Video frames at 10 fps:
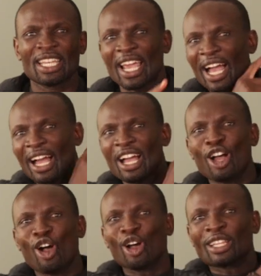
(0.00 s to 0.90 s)
here
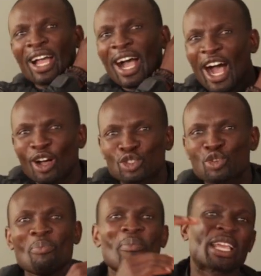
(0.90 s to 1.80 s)
on how
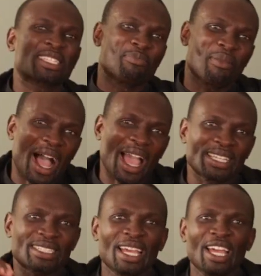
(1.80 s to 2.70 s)
to
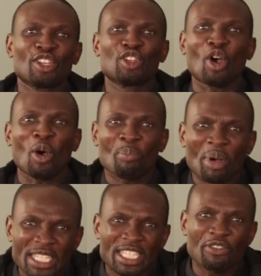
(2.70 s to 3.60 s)
maximize your
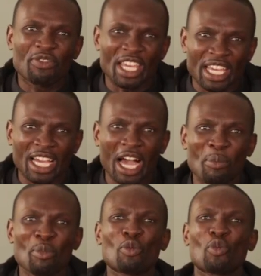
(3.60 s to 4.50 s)
passive
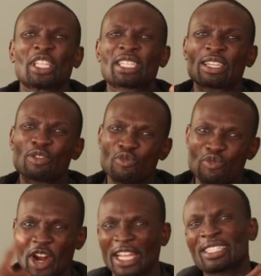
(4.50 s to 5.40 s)
income with
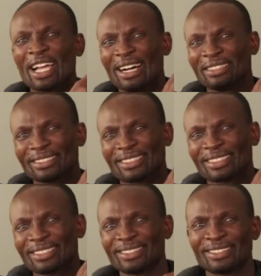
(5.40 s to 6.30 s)
rentals.